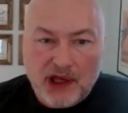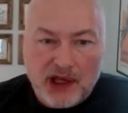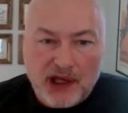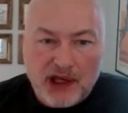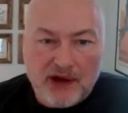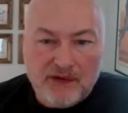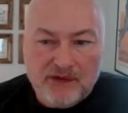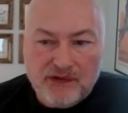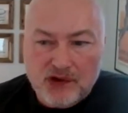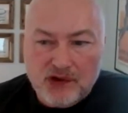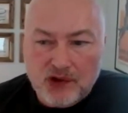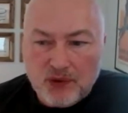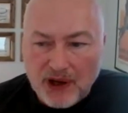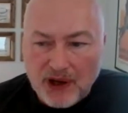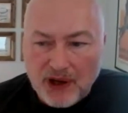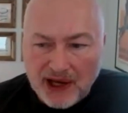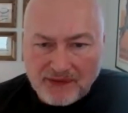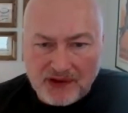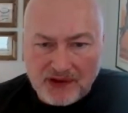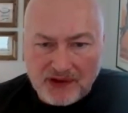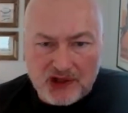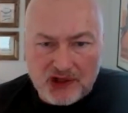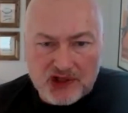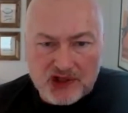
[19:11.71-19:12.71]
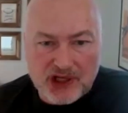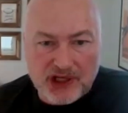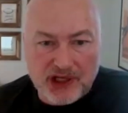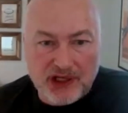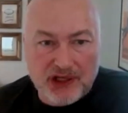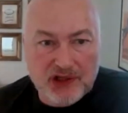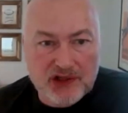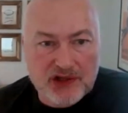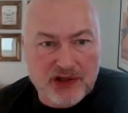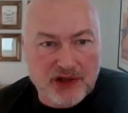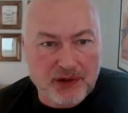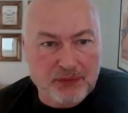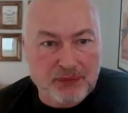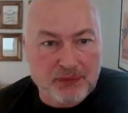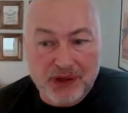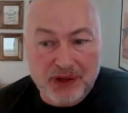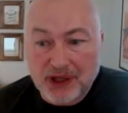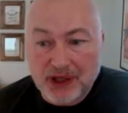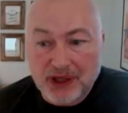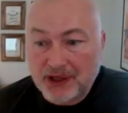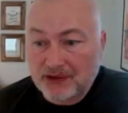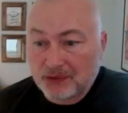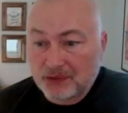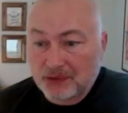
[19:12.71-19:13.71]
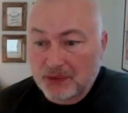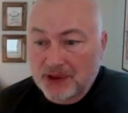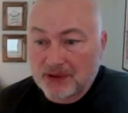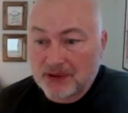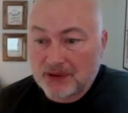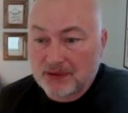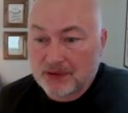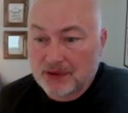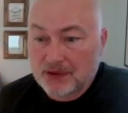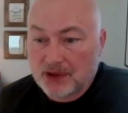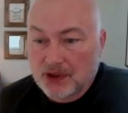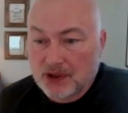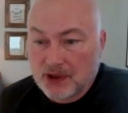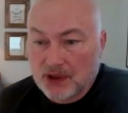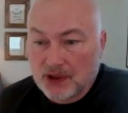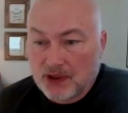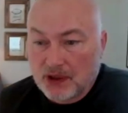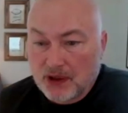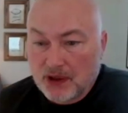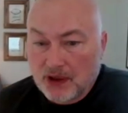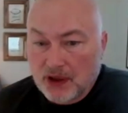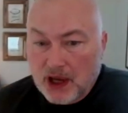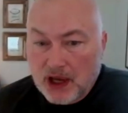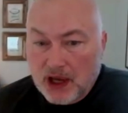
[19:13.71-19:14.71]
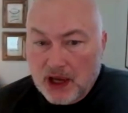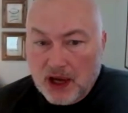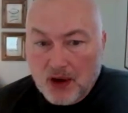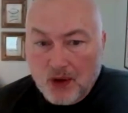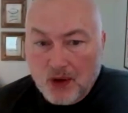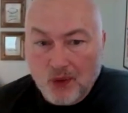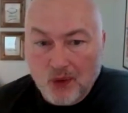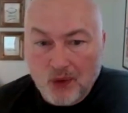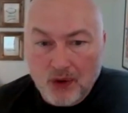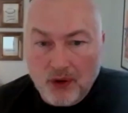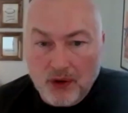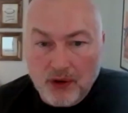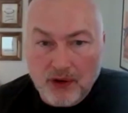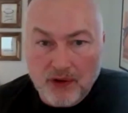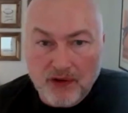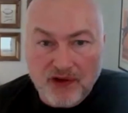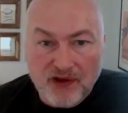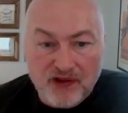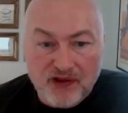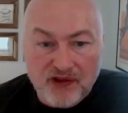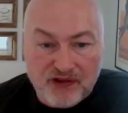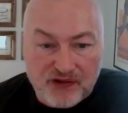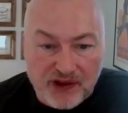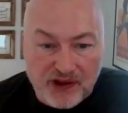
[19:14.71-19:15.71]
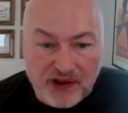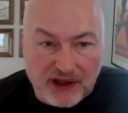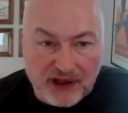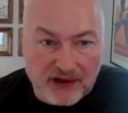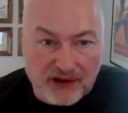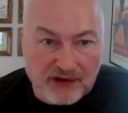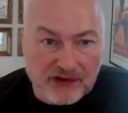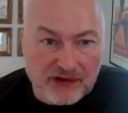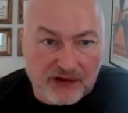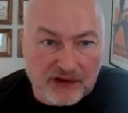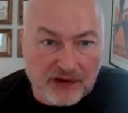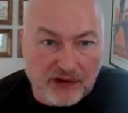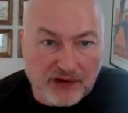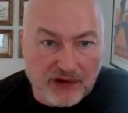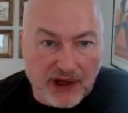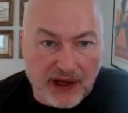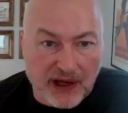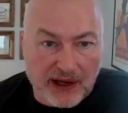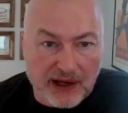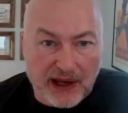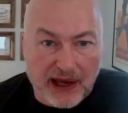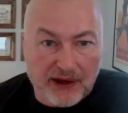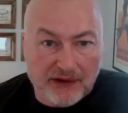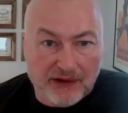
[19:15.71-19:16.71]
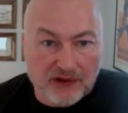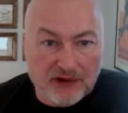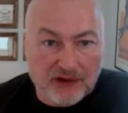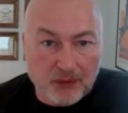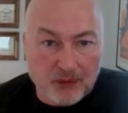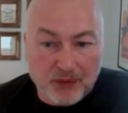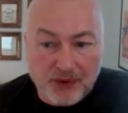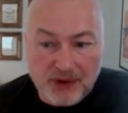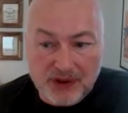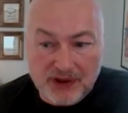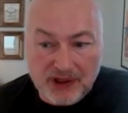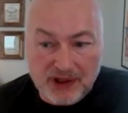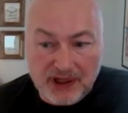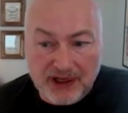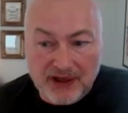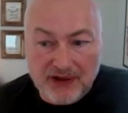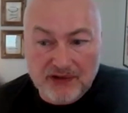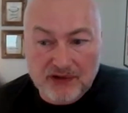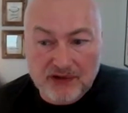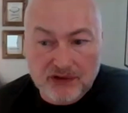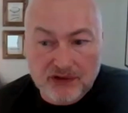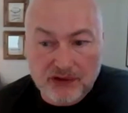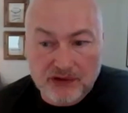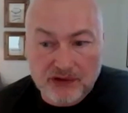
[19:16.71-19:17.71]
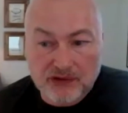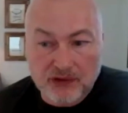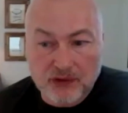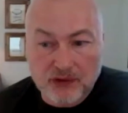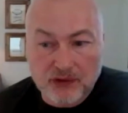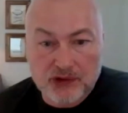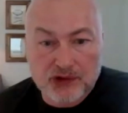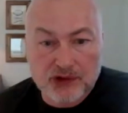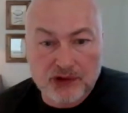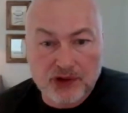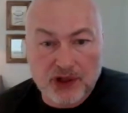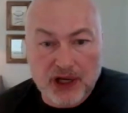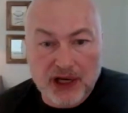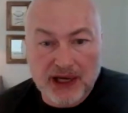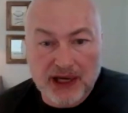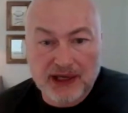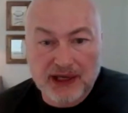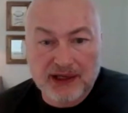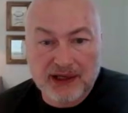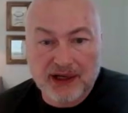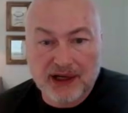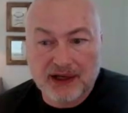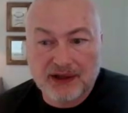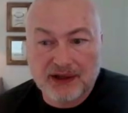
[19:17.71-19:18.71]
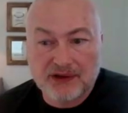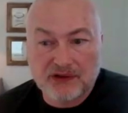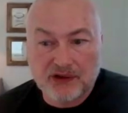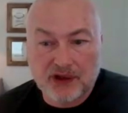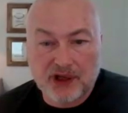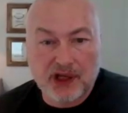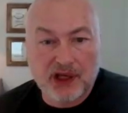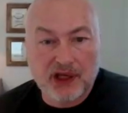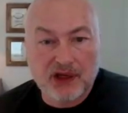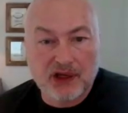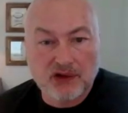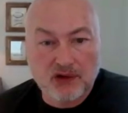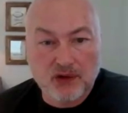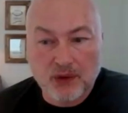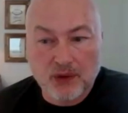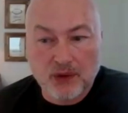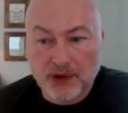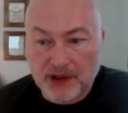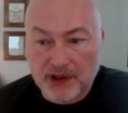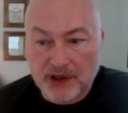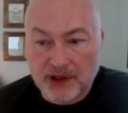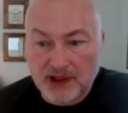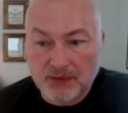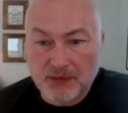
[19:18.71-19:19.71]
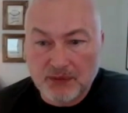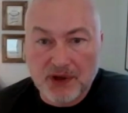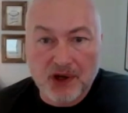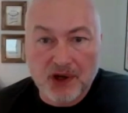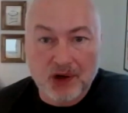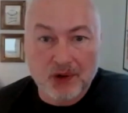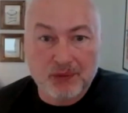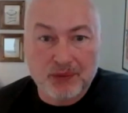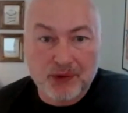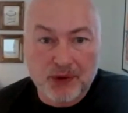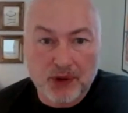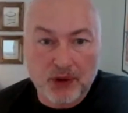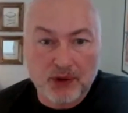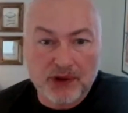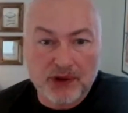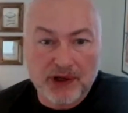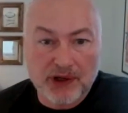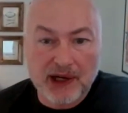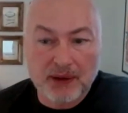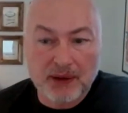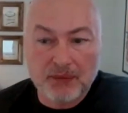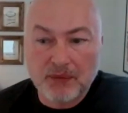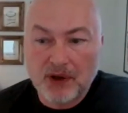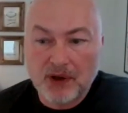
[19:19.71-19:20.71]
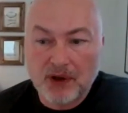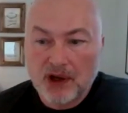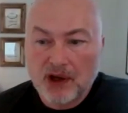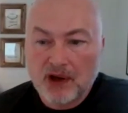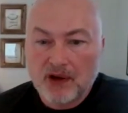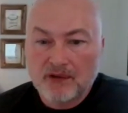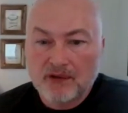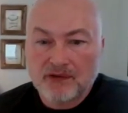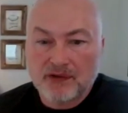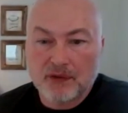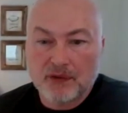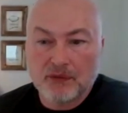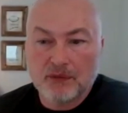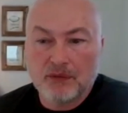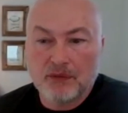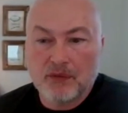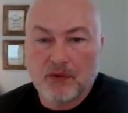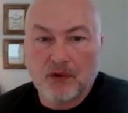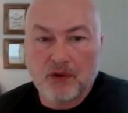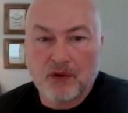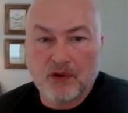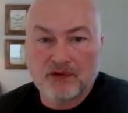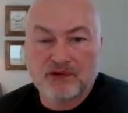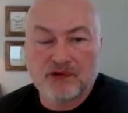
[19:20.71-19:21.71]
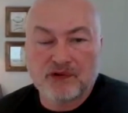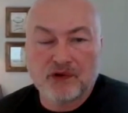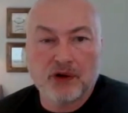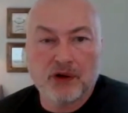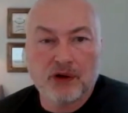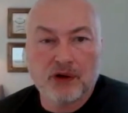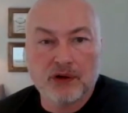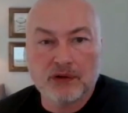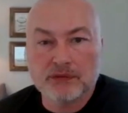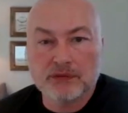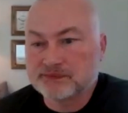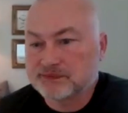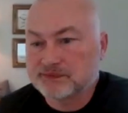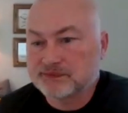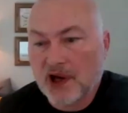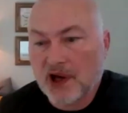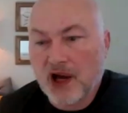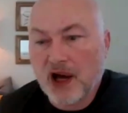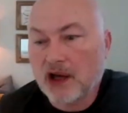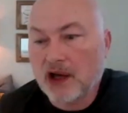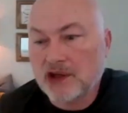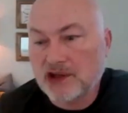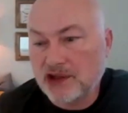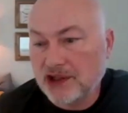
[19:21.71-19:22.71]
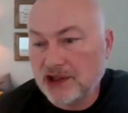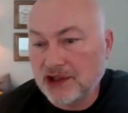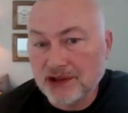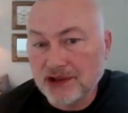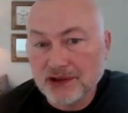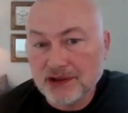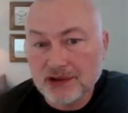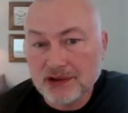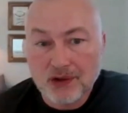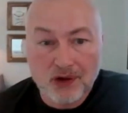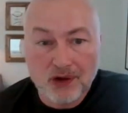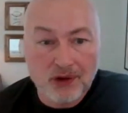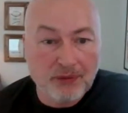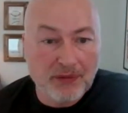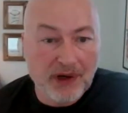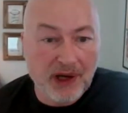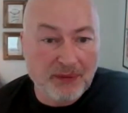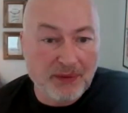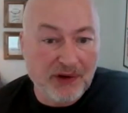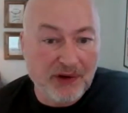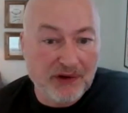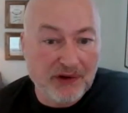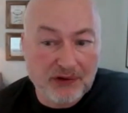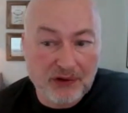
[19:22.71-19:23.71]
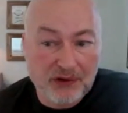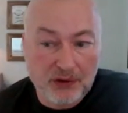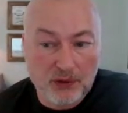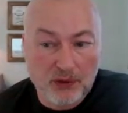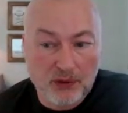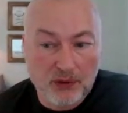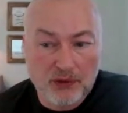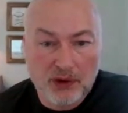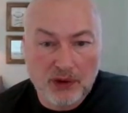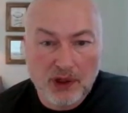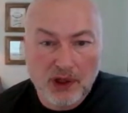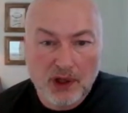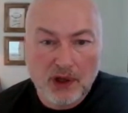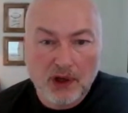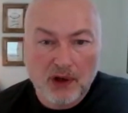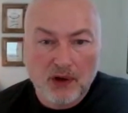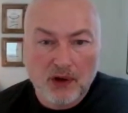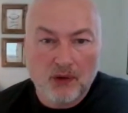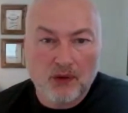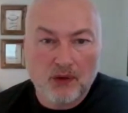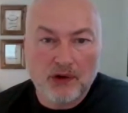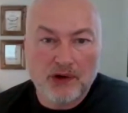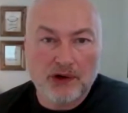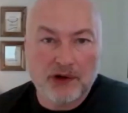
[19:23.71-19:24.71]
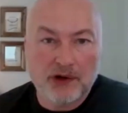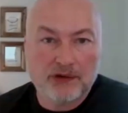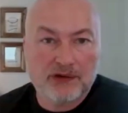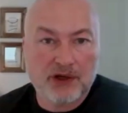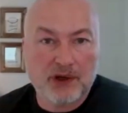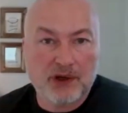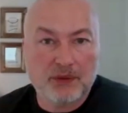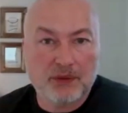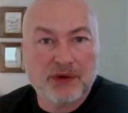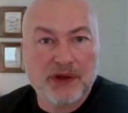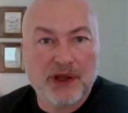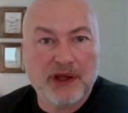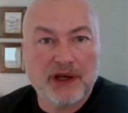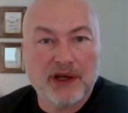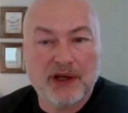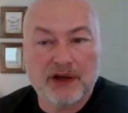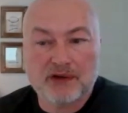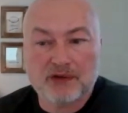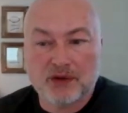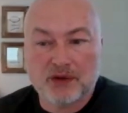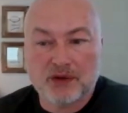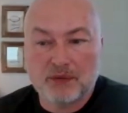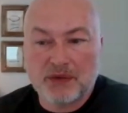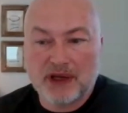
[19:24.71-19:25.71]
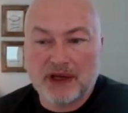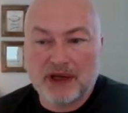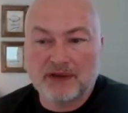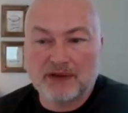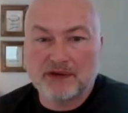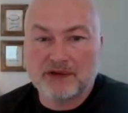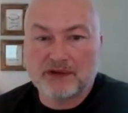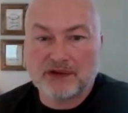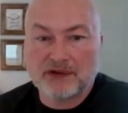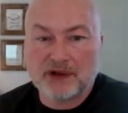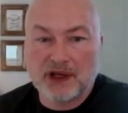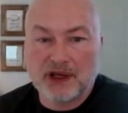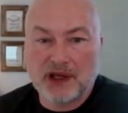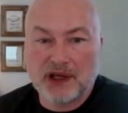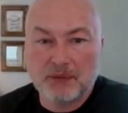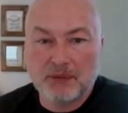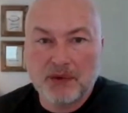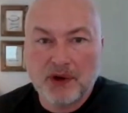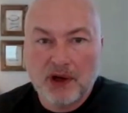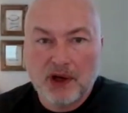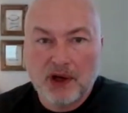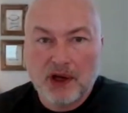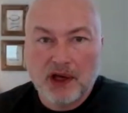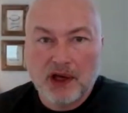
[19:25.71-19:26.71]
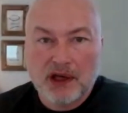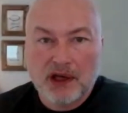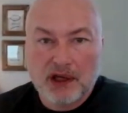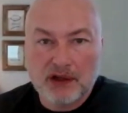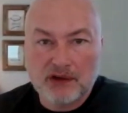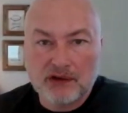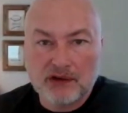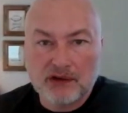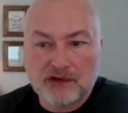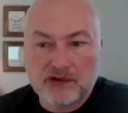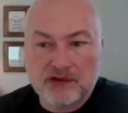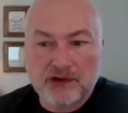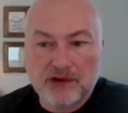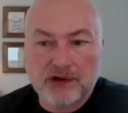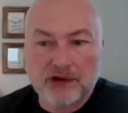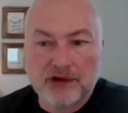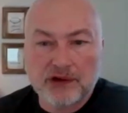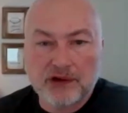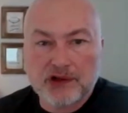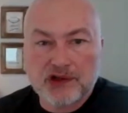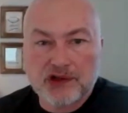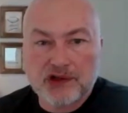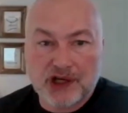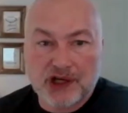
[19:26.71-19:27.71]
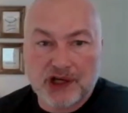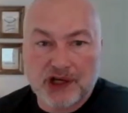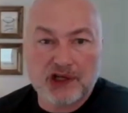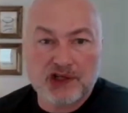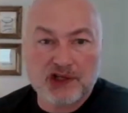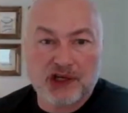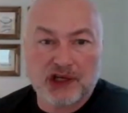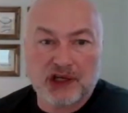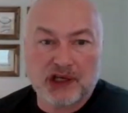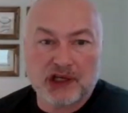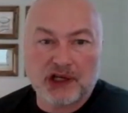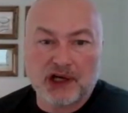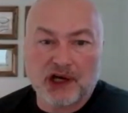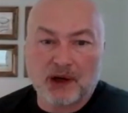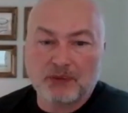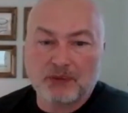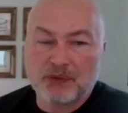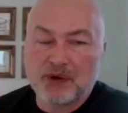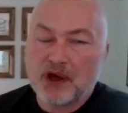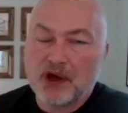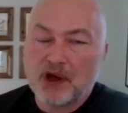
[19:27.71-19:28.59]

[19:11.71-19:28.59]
If you haven't changed the placement or the things that as it relates to social icons in your email program from or for a year or maybe two, or your template has remained the same, consider changing it up.